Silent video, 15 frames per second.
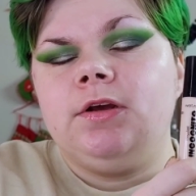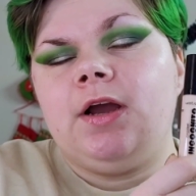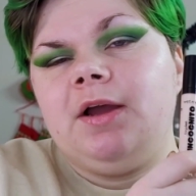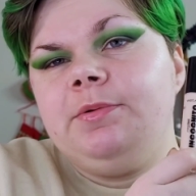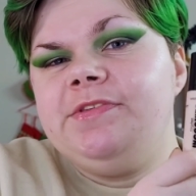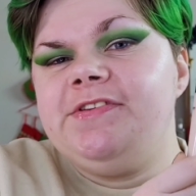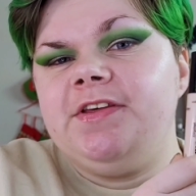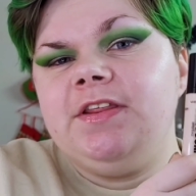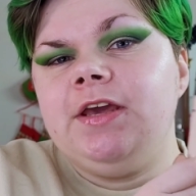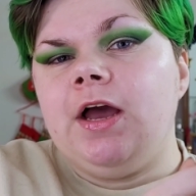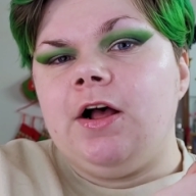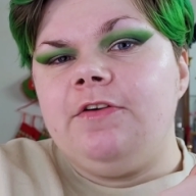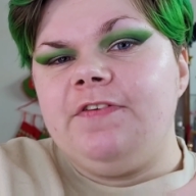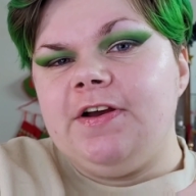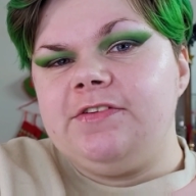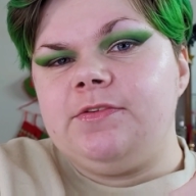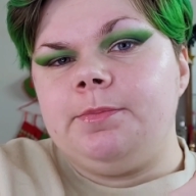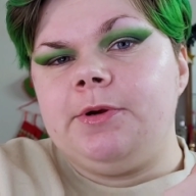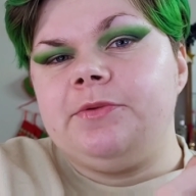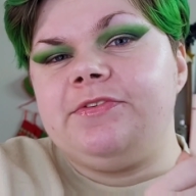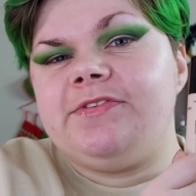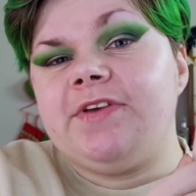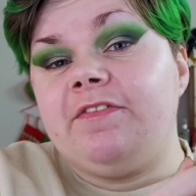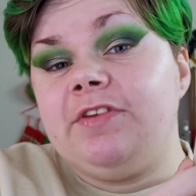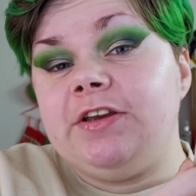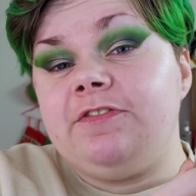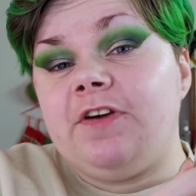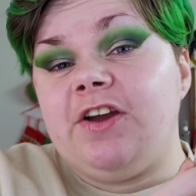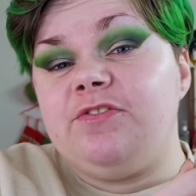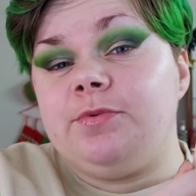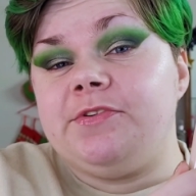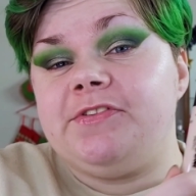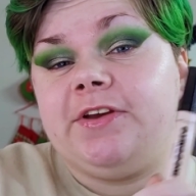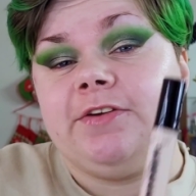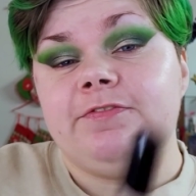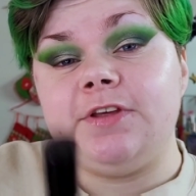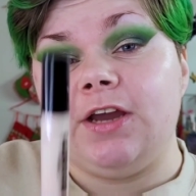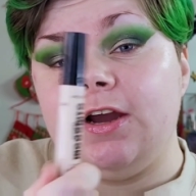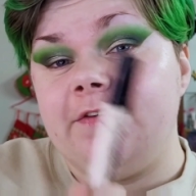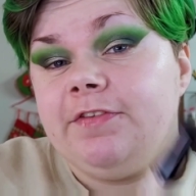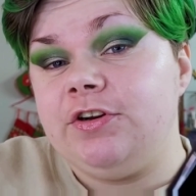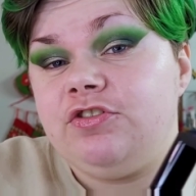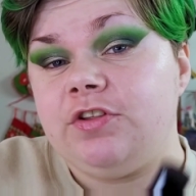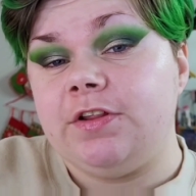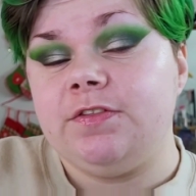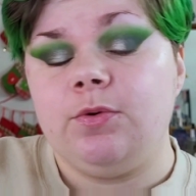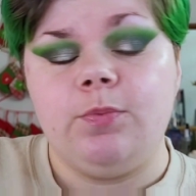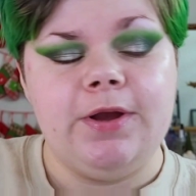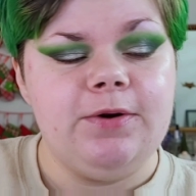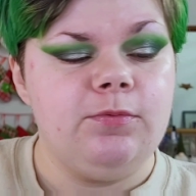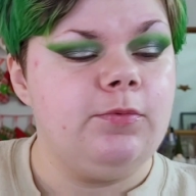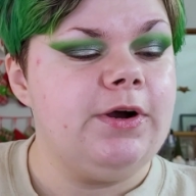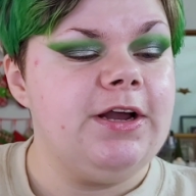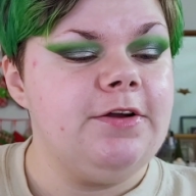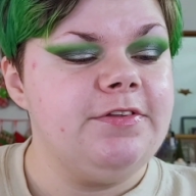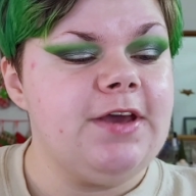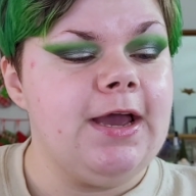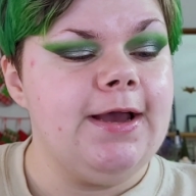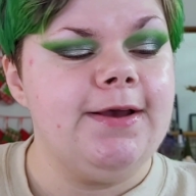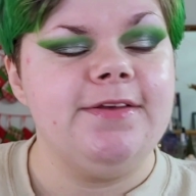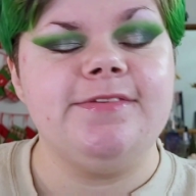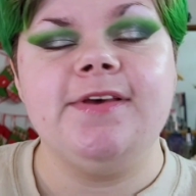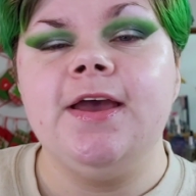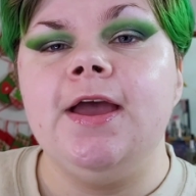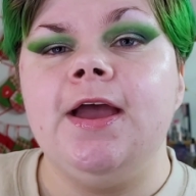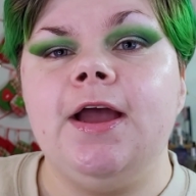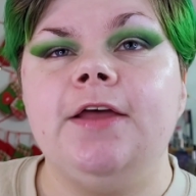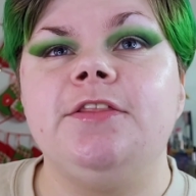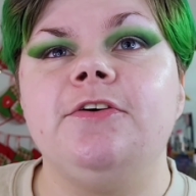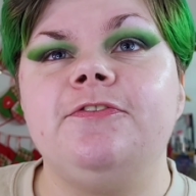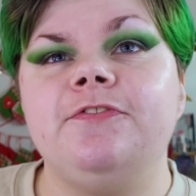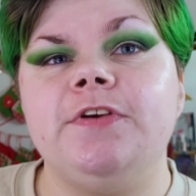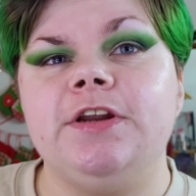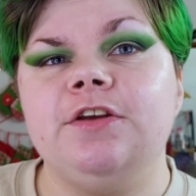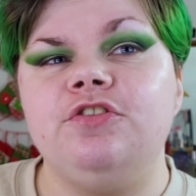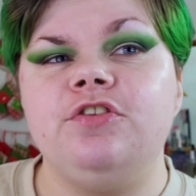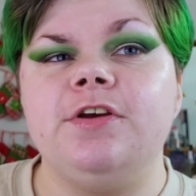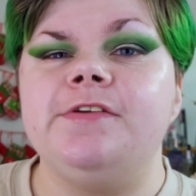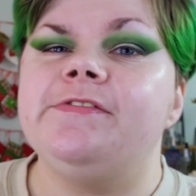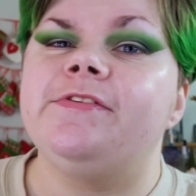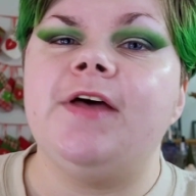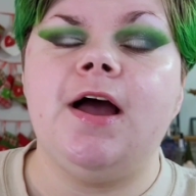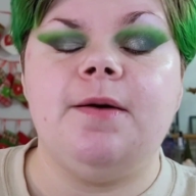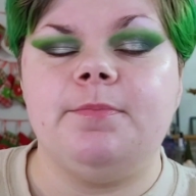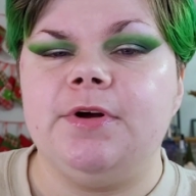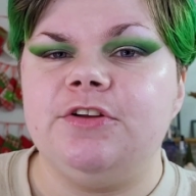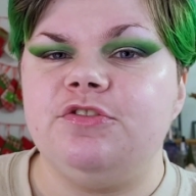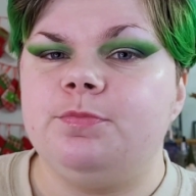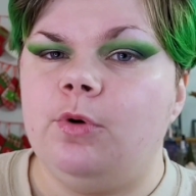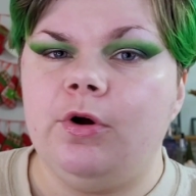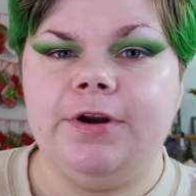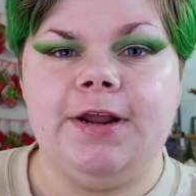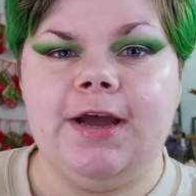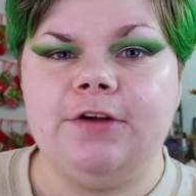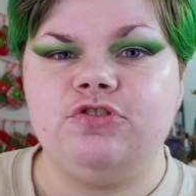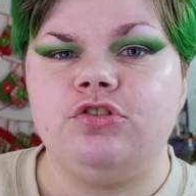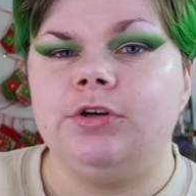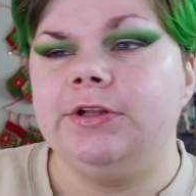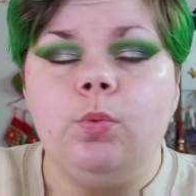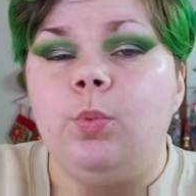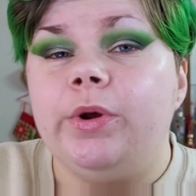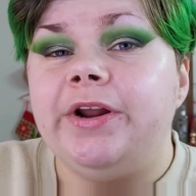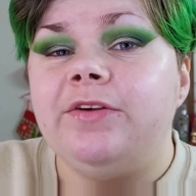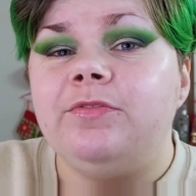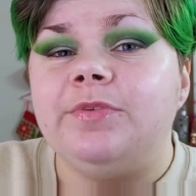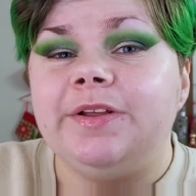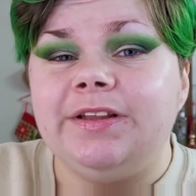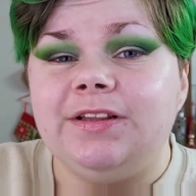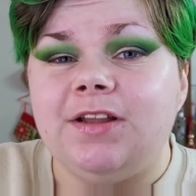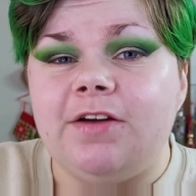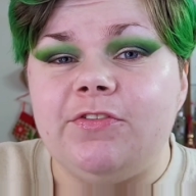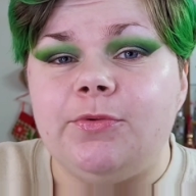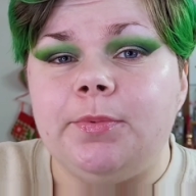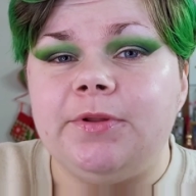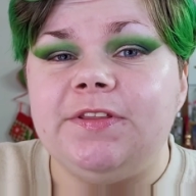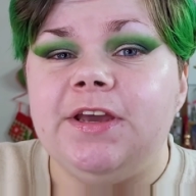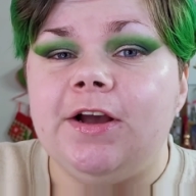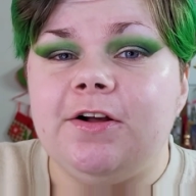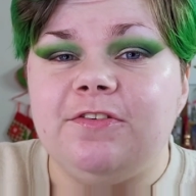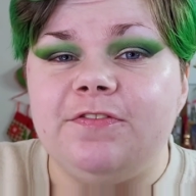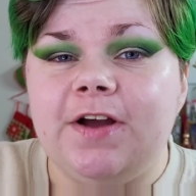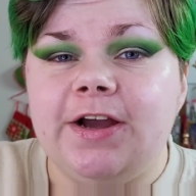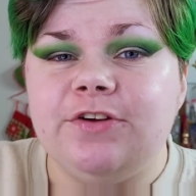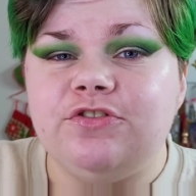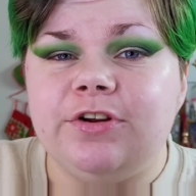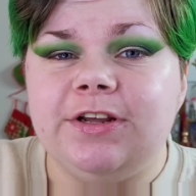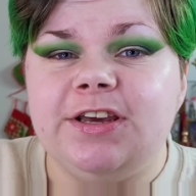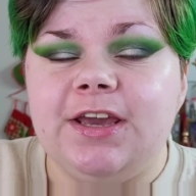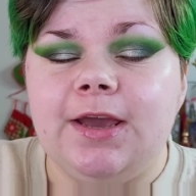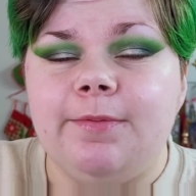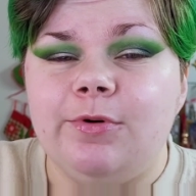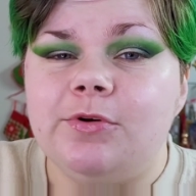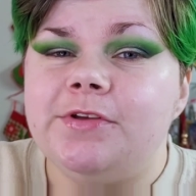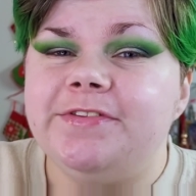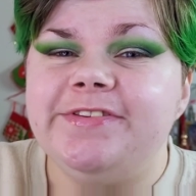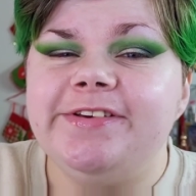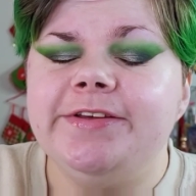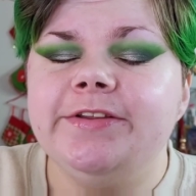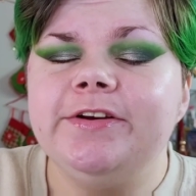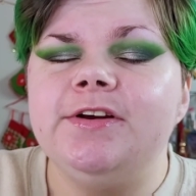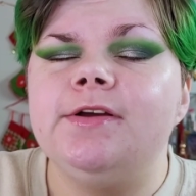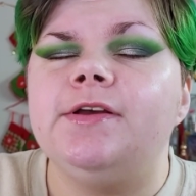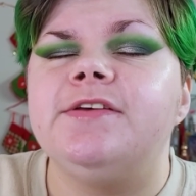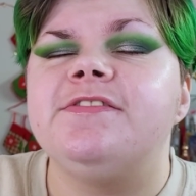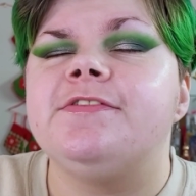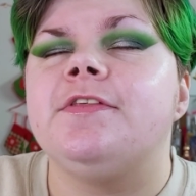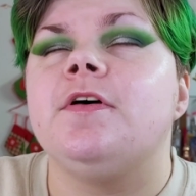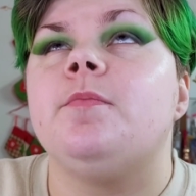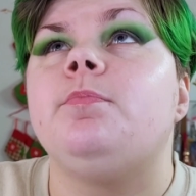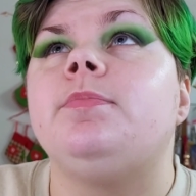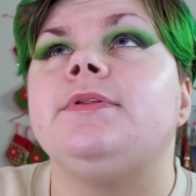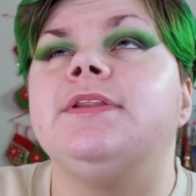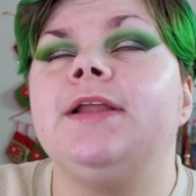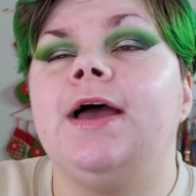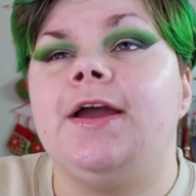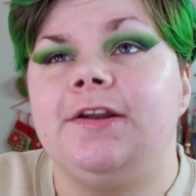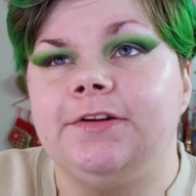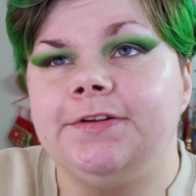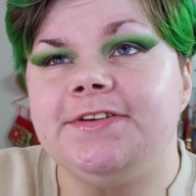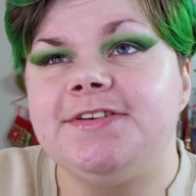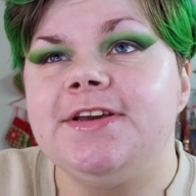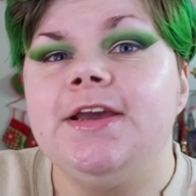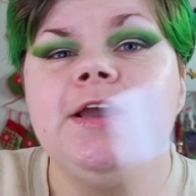I would say the ELF has about 75% of the coverage that the Wet n Wild has, and the finish is that much more natural. What I really love about the ELF Hydrating Camo Concealer is the blend.